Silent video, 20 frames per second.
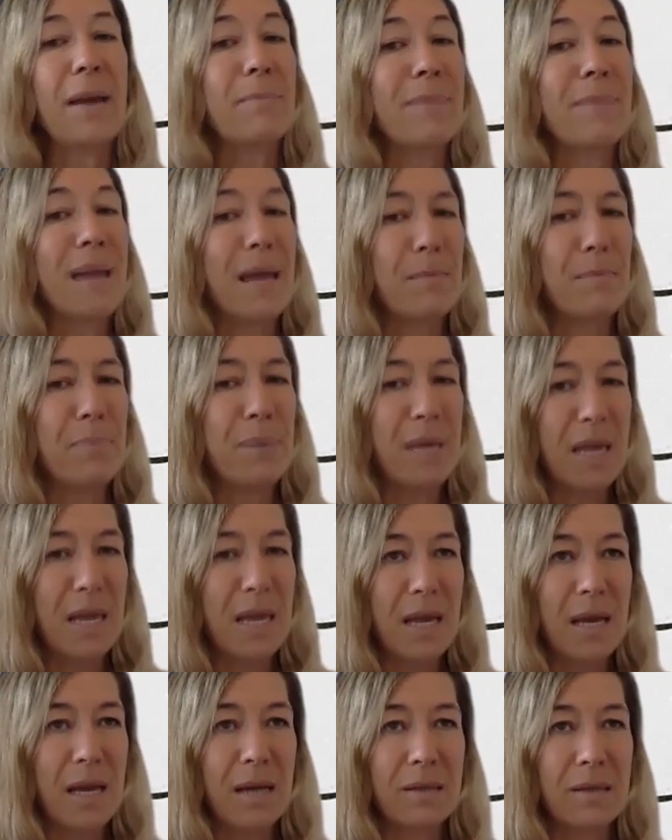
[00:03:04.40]
may
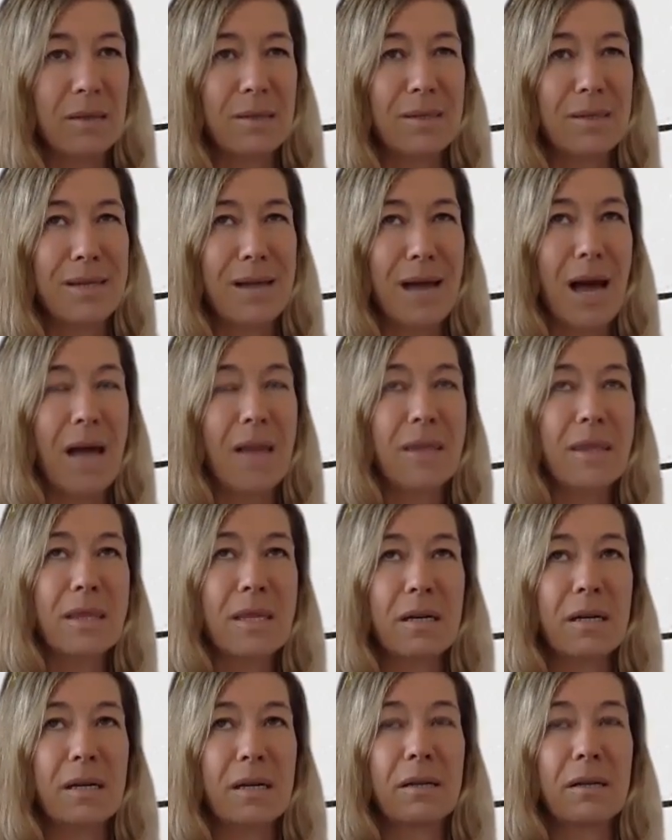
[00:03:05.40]
be, is not
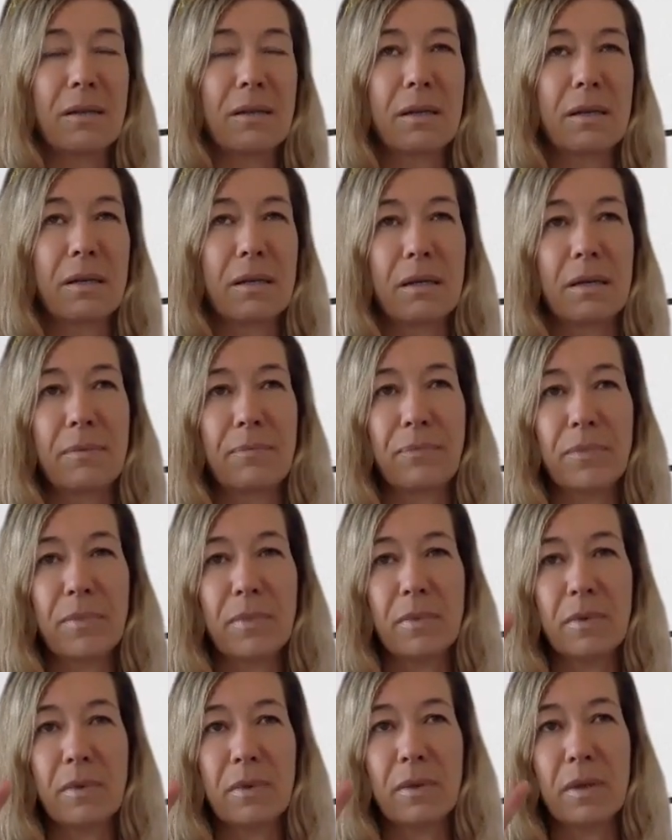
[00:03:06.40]

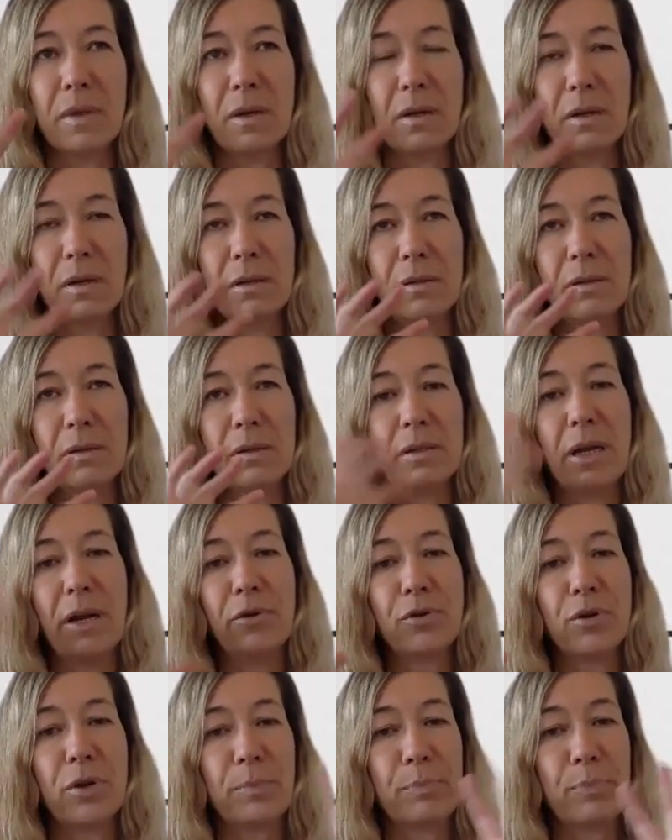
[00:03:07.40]
the
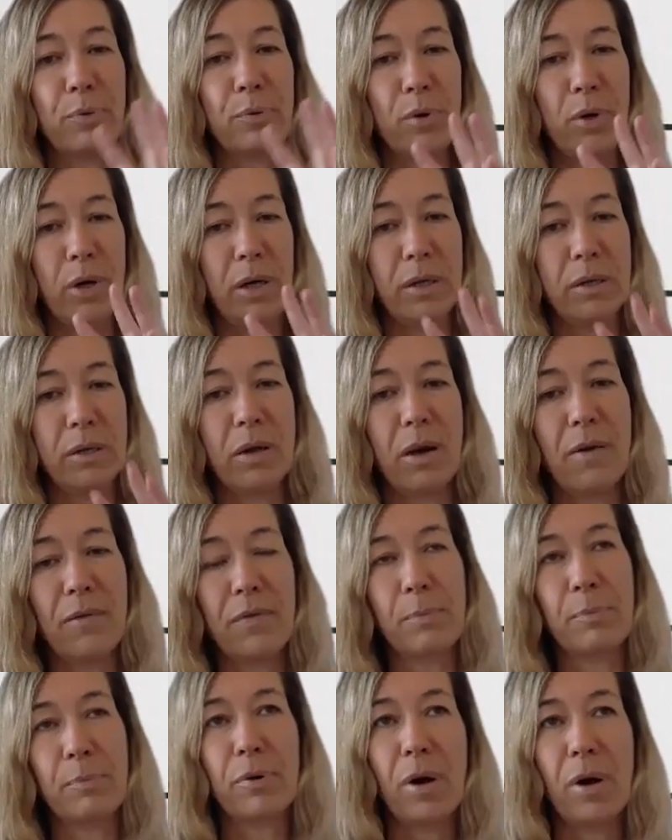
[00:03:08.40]
center point of
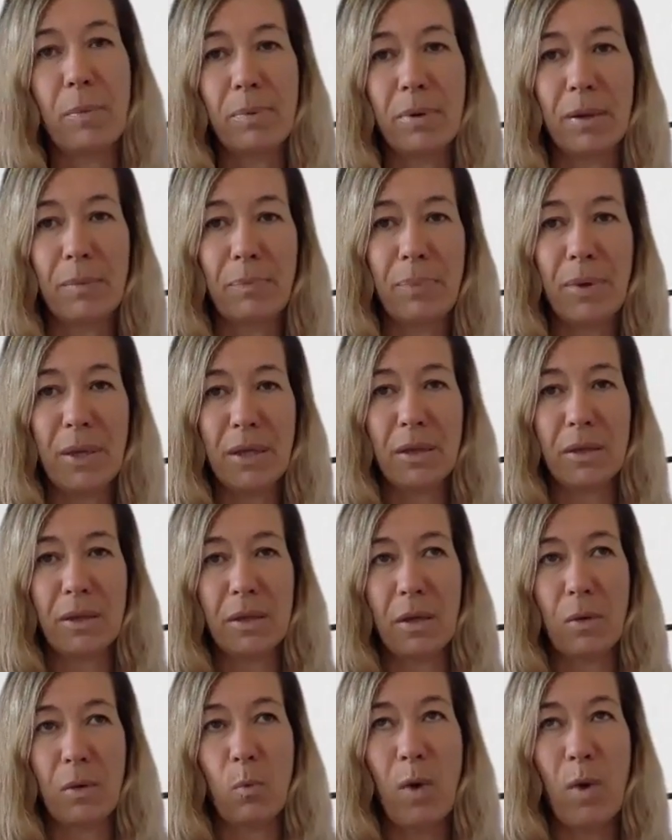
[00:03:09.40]
the problem, but
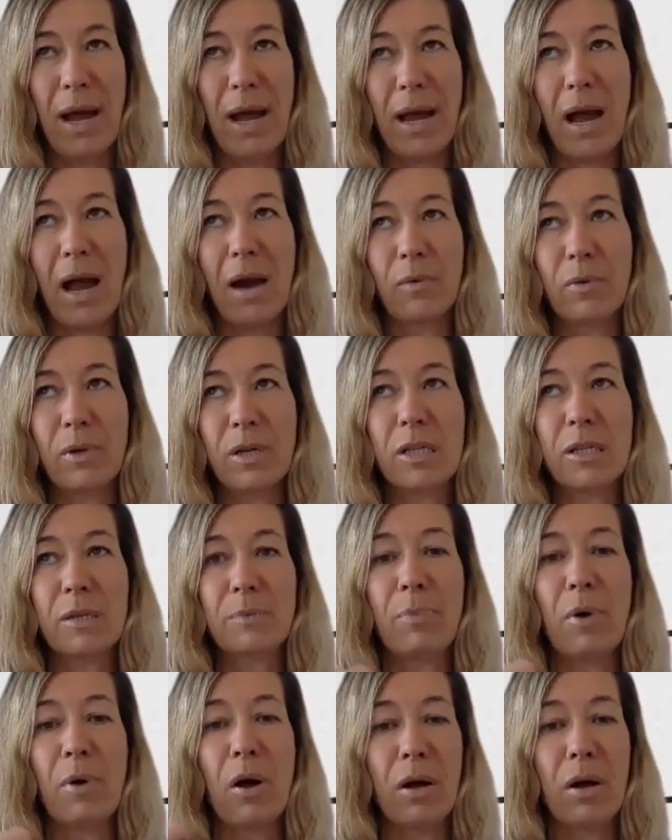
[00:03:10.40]
the way I
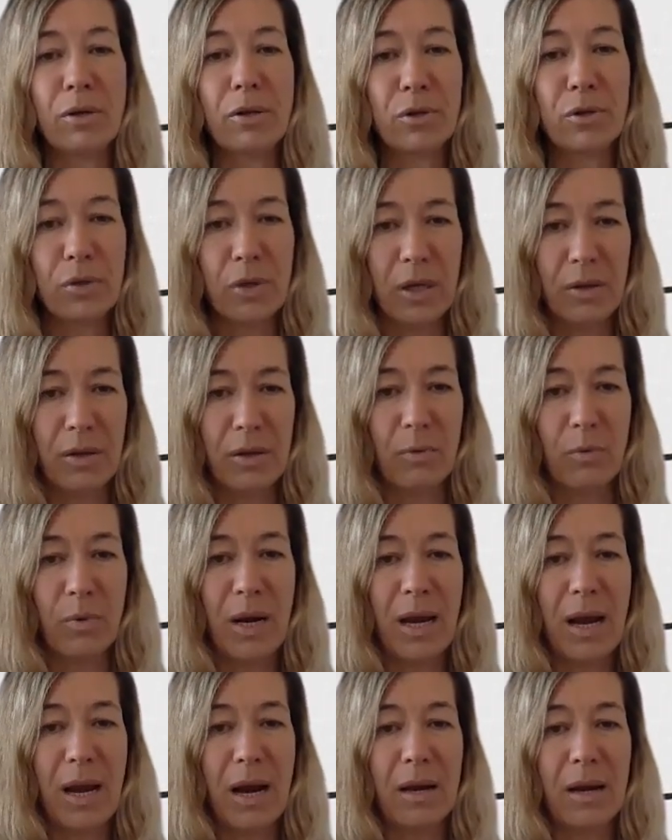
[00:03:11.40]
respond to it, the
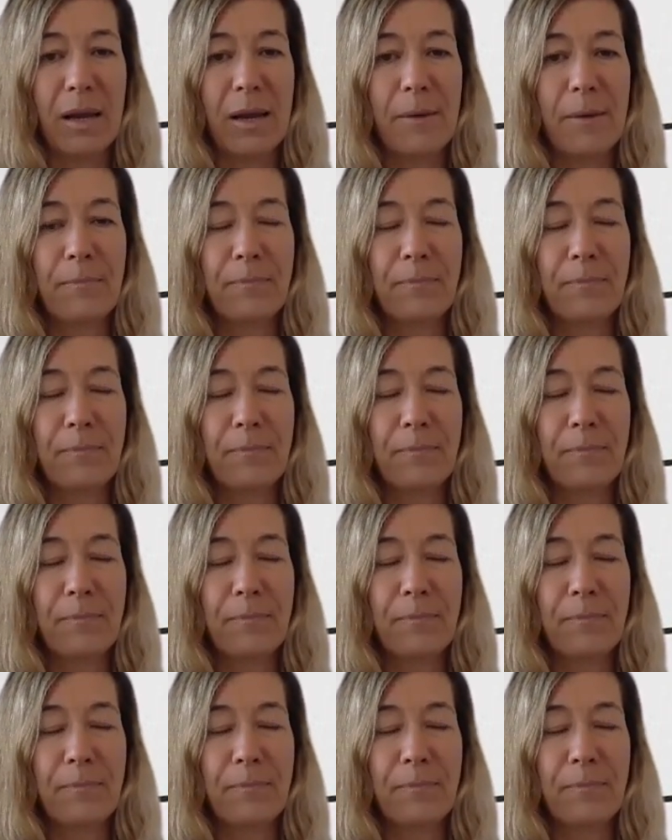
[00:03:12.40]
way I